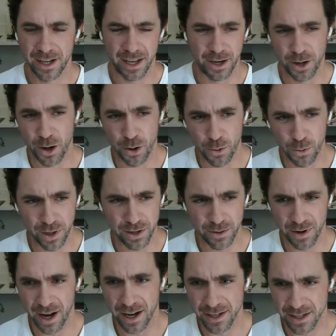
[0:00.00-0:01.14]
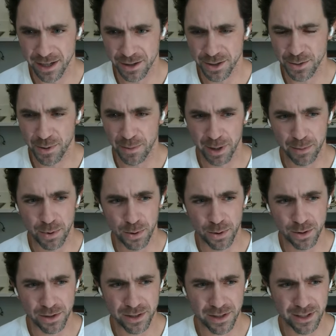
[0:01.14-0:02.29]
And no, we do not sell swimming
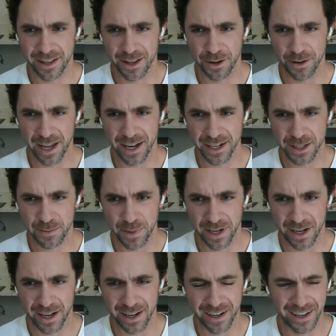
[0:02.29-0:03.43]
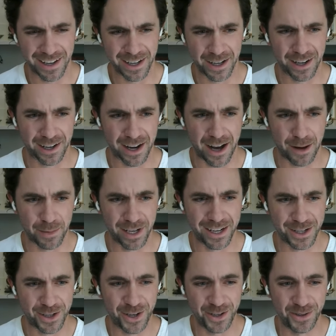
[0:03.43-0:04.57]
pools, though that has been a common
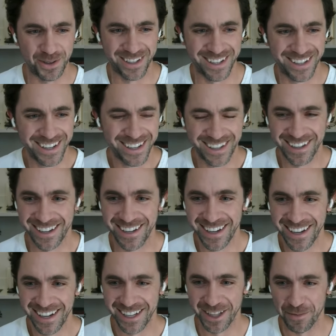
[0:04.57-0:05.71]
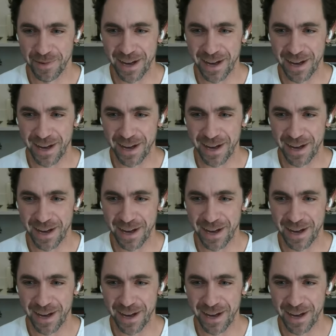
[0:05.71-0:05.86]
issue in the